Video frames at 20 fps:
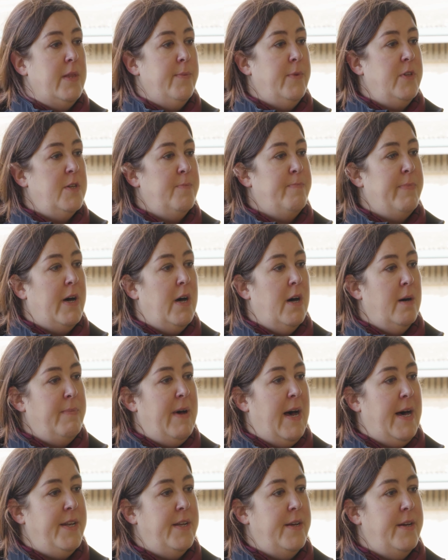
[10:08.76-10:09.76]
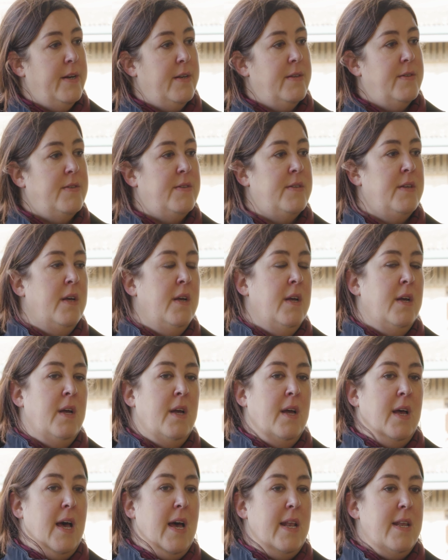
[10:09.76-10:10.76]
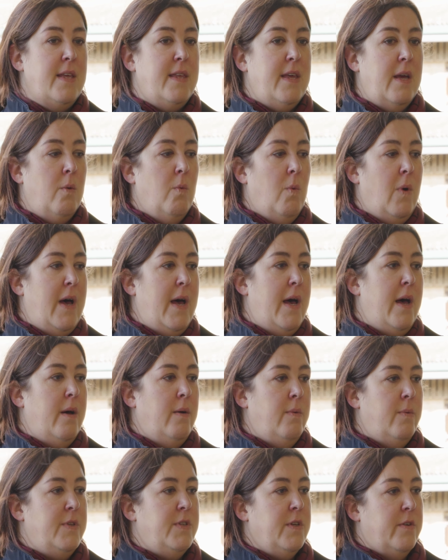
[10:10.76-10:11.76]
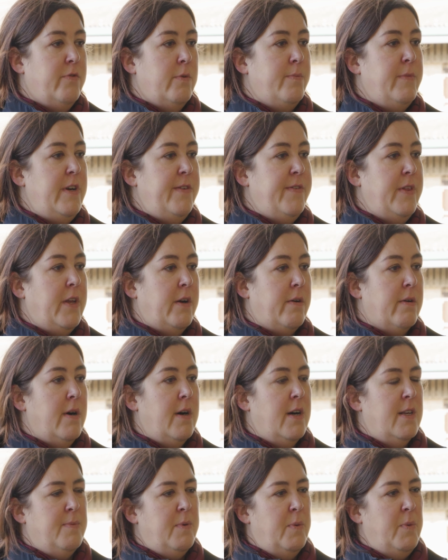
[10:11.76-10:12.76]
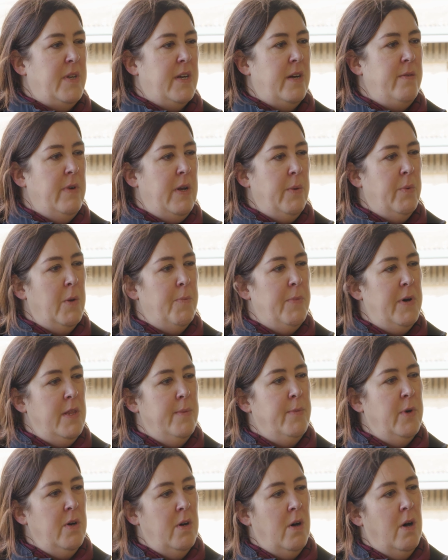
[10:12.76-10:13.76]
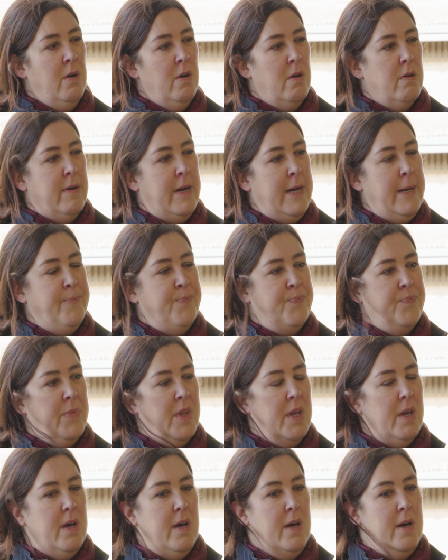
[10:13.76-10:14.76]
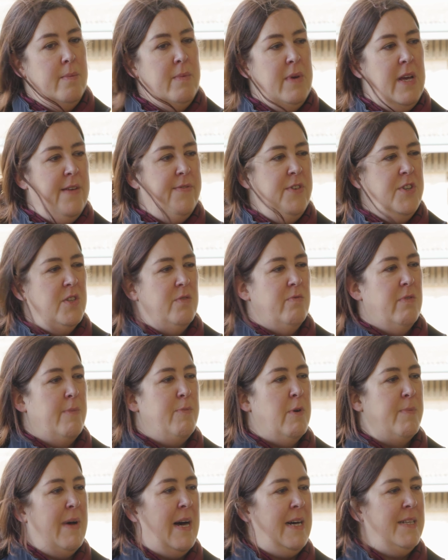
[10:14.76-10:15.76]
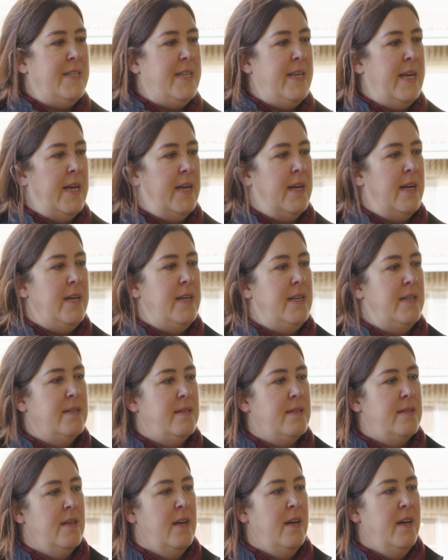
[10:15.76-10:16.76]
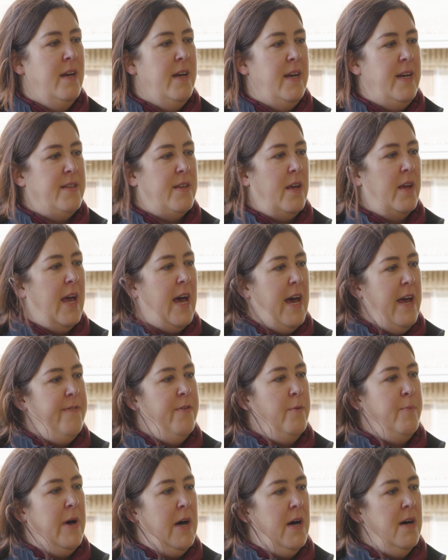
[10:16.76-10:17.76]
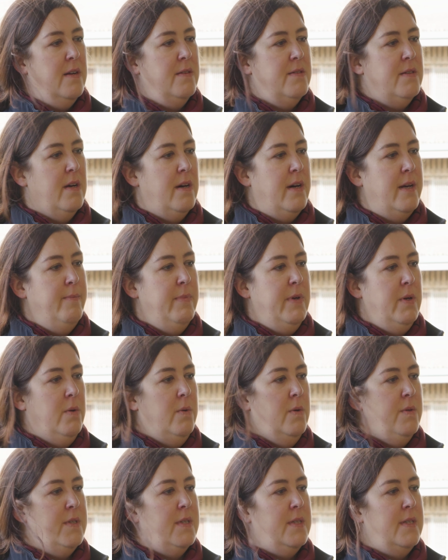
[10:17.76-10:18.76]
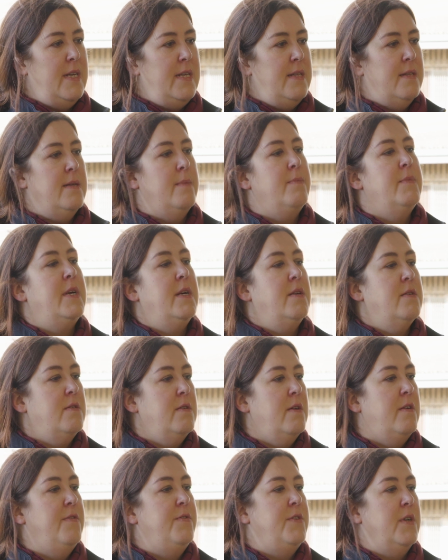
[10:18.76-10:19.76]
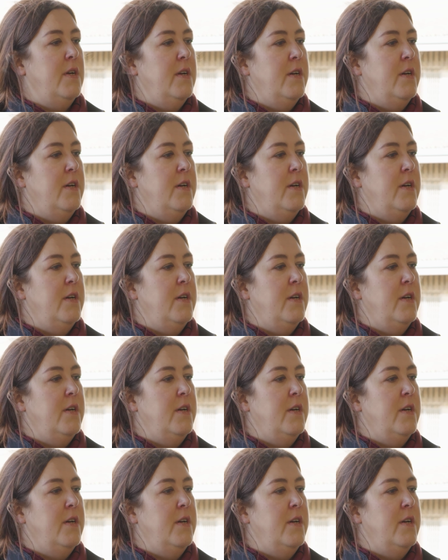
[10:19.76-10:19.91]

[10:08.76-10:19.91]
them onto bark paddocks. Anything where we're sort of removing the grass, but we don't really want to put them on concrete. Even just rubber matting is okay for part-time, but horses need something soft and